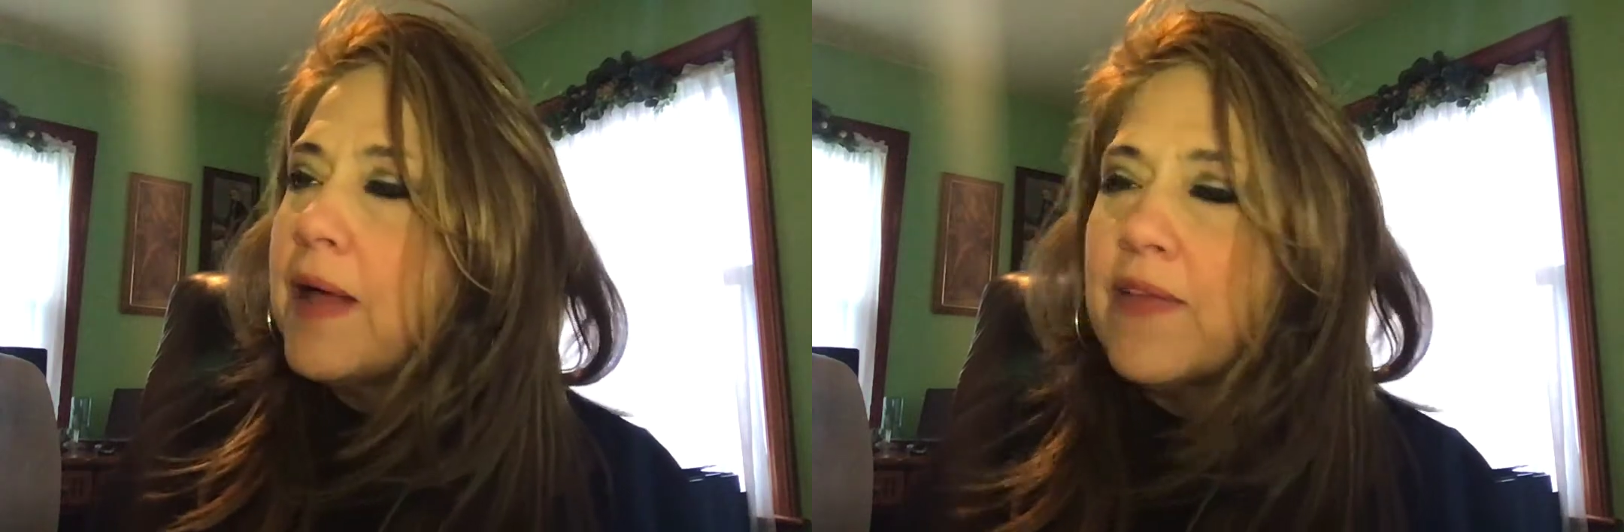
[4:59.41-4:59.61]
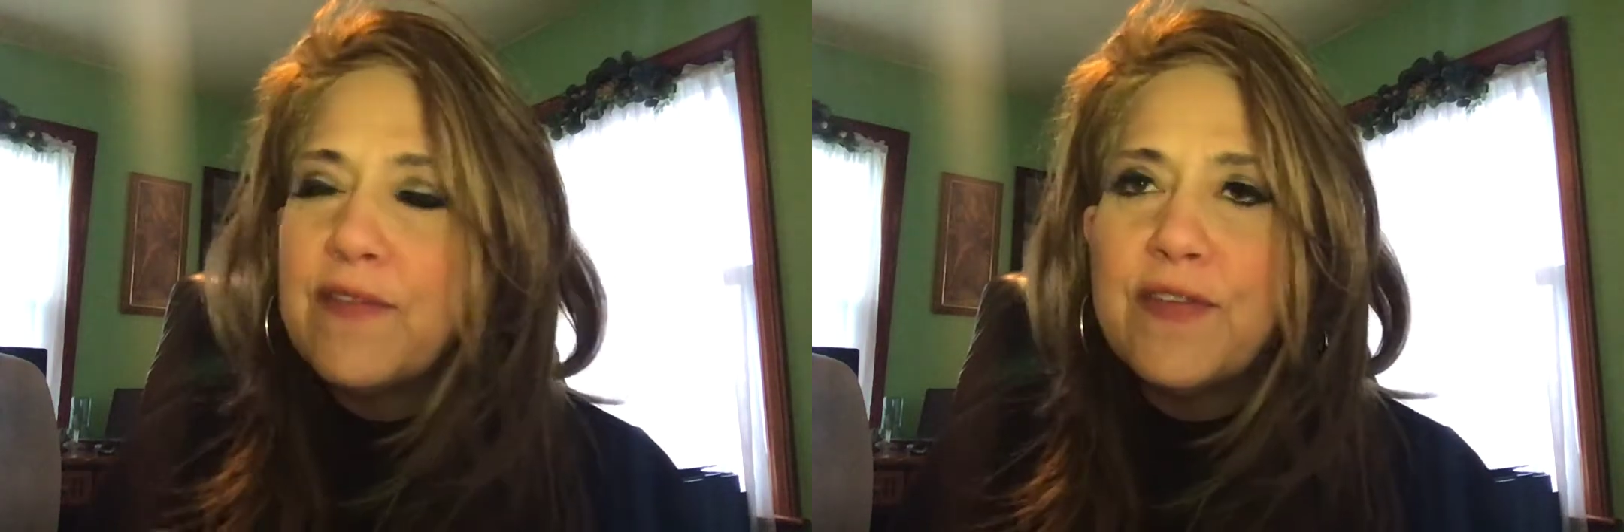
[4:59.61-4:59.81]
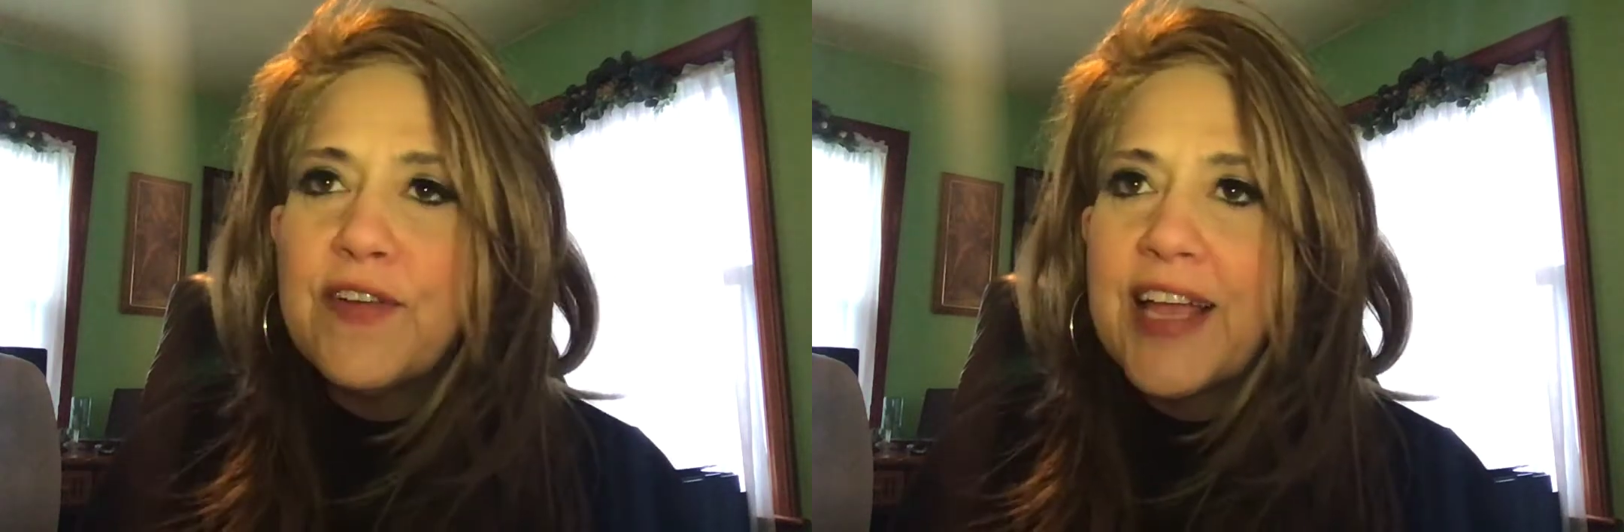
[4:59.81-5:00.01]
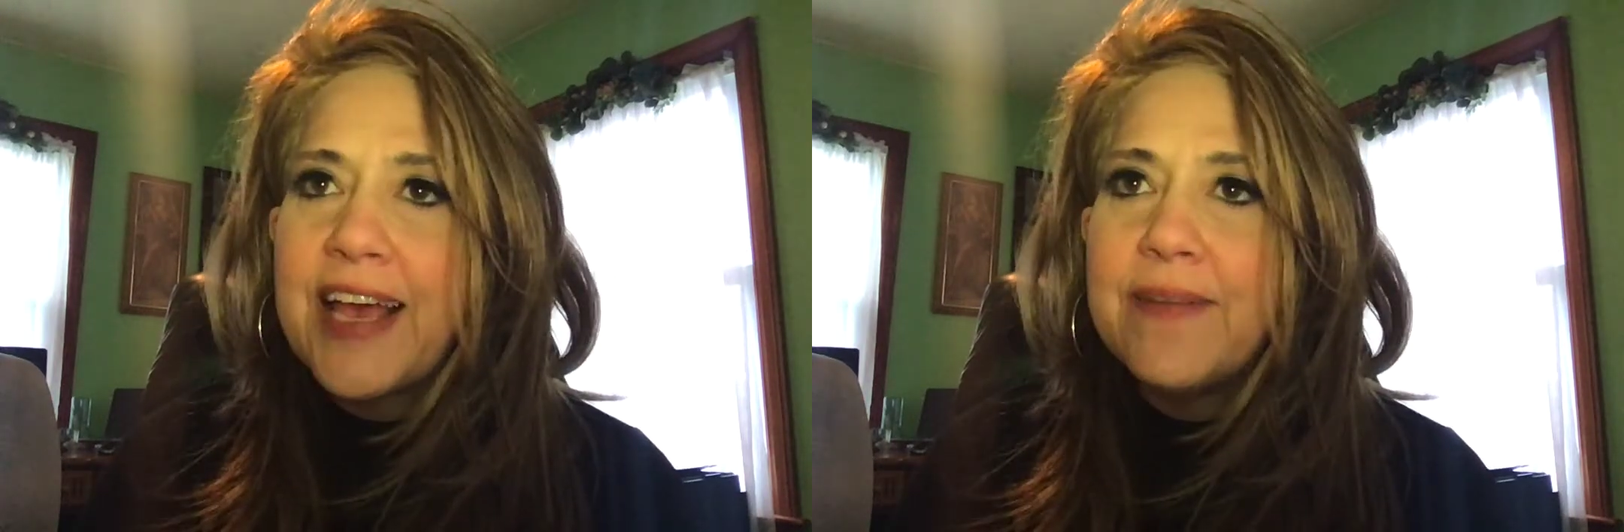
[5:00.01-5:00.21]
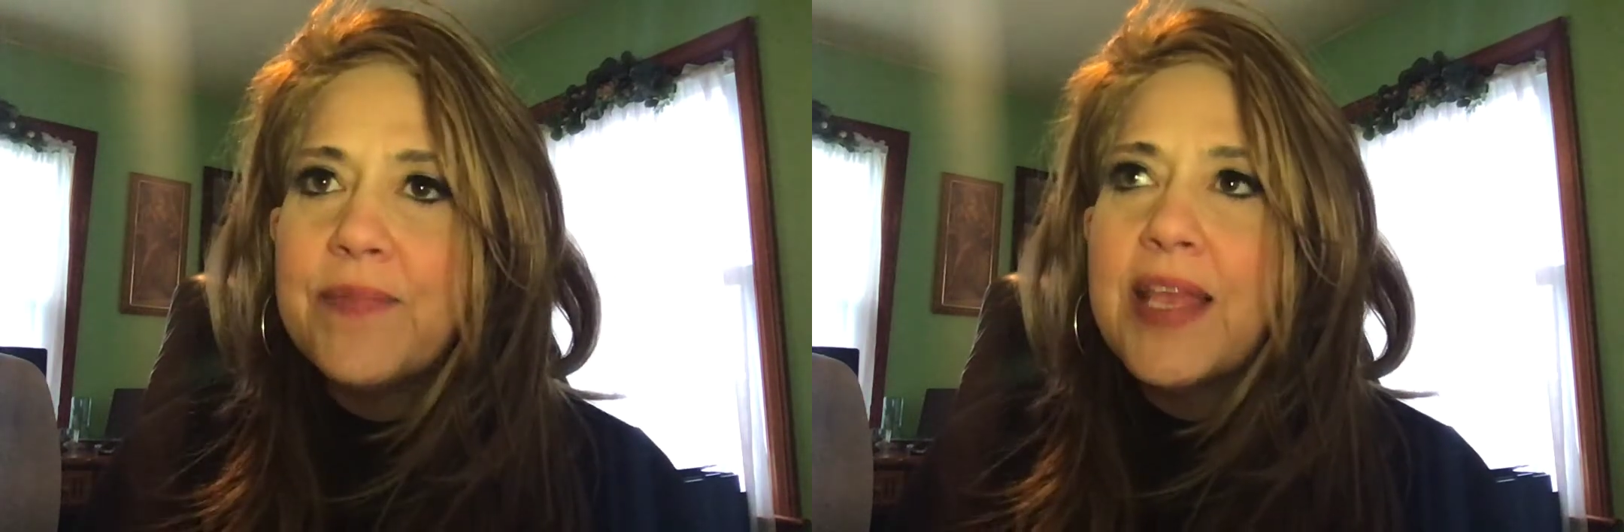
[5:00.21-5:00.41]
I'll never
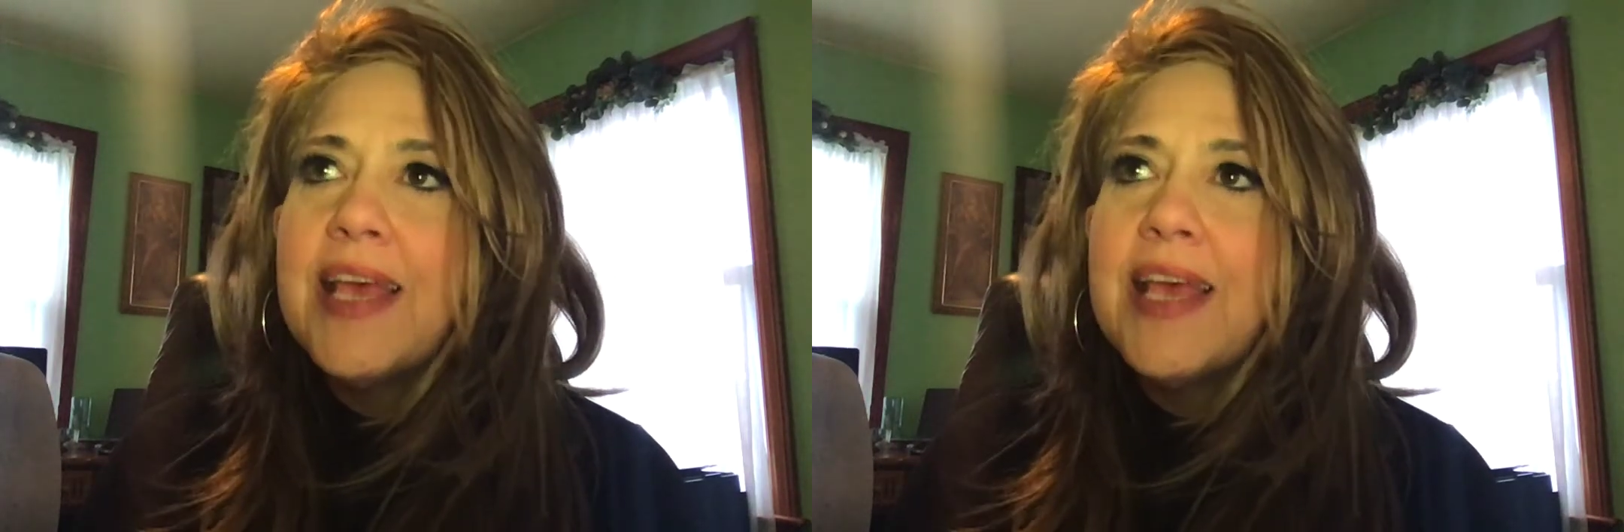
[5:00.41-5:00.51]
forget.